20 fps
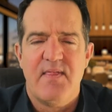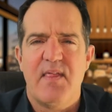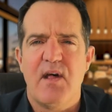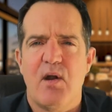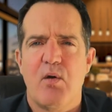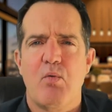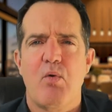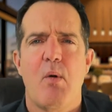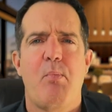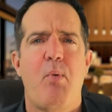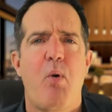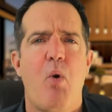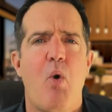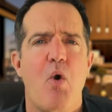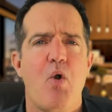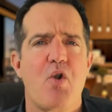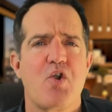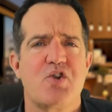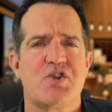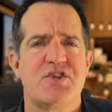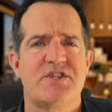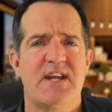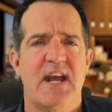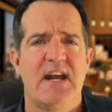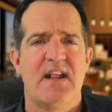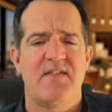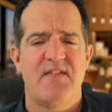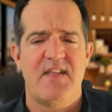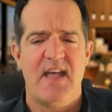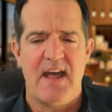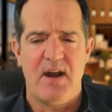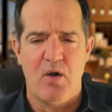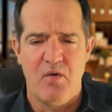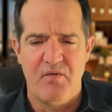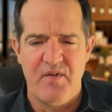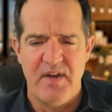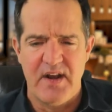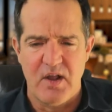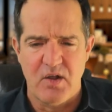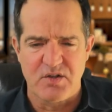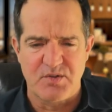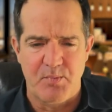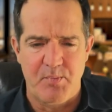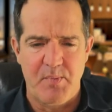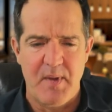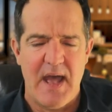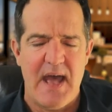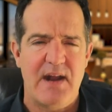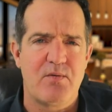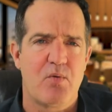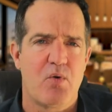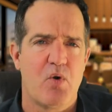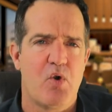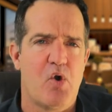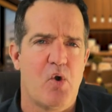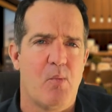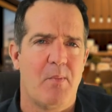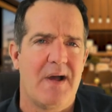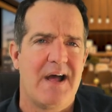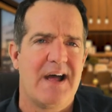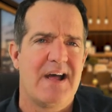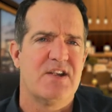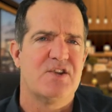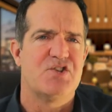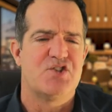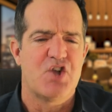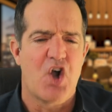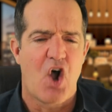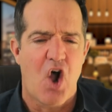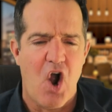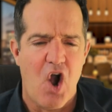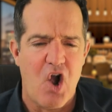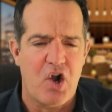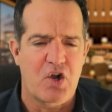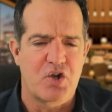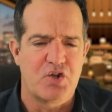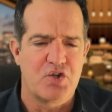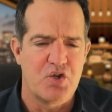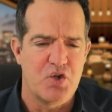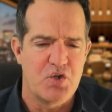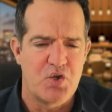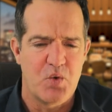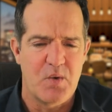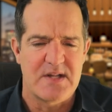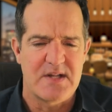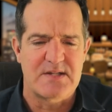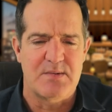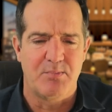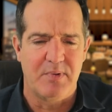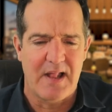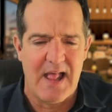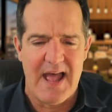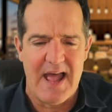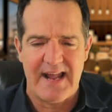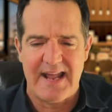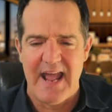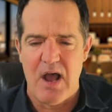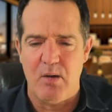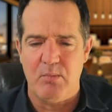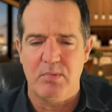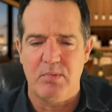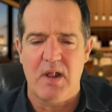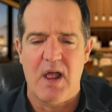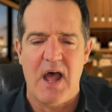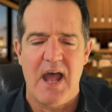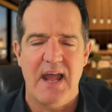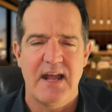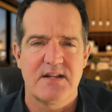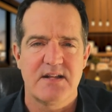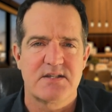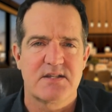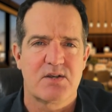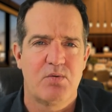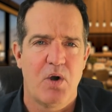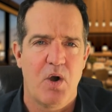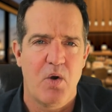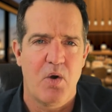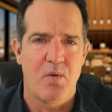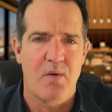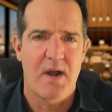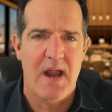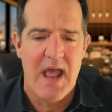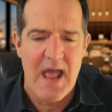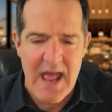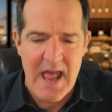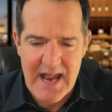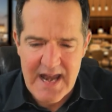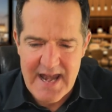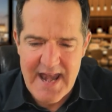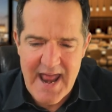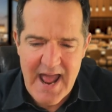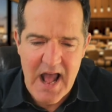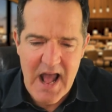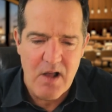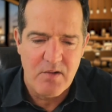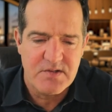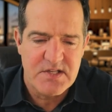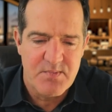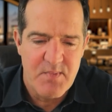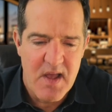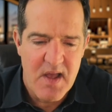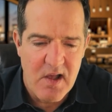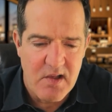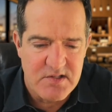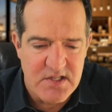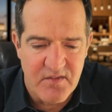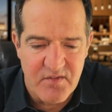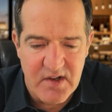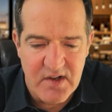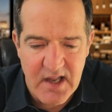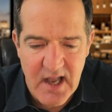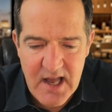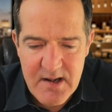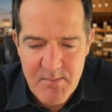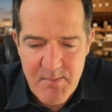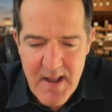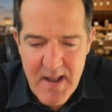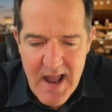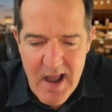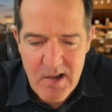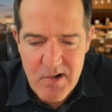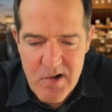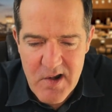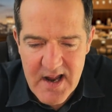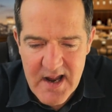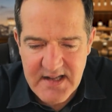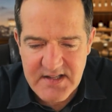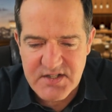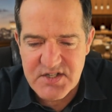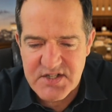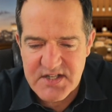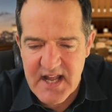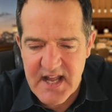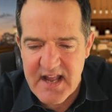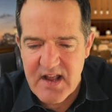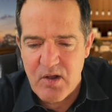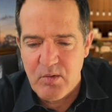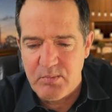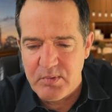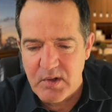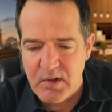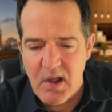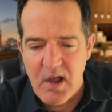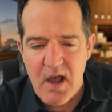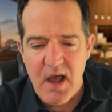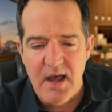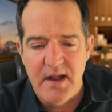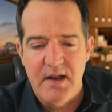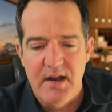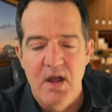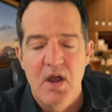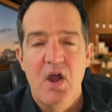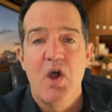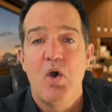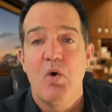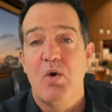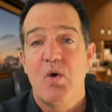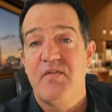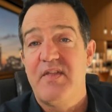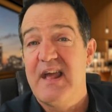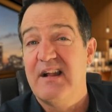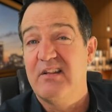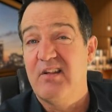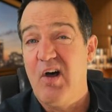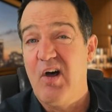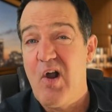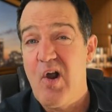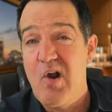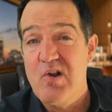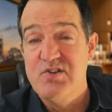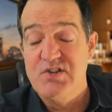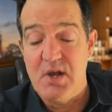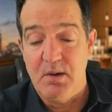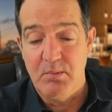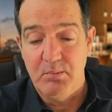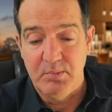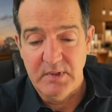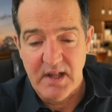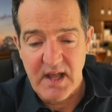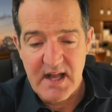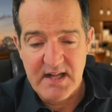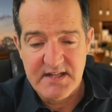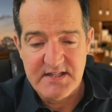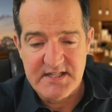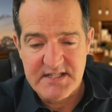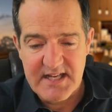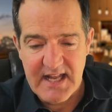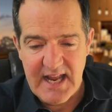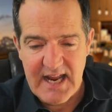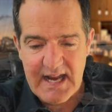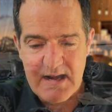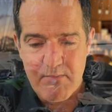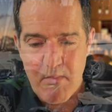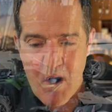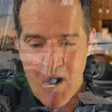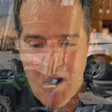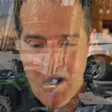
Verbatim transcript: The reporter stated that Ovidio's bedroom, dark due to its blackout blinds, quote, now smells of gunpowder and stale blood, with a large blood stain